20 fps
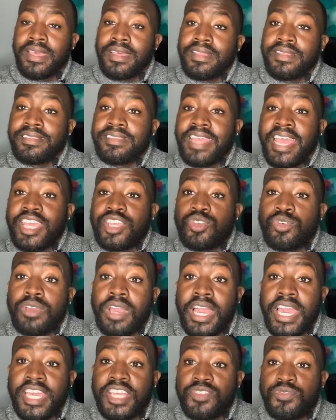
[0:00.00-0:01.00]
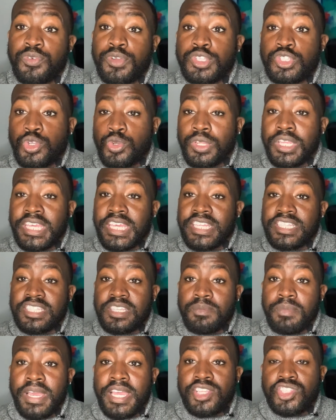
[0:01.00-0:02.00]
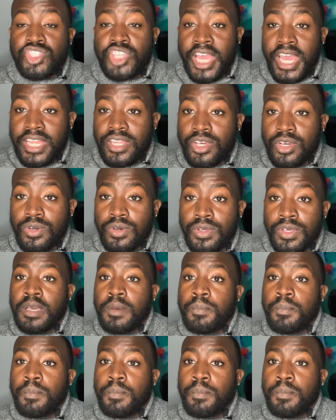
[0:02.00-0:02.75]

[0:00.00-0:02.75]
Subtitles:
Thank you guys for tuning into my channel.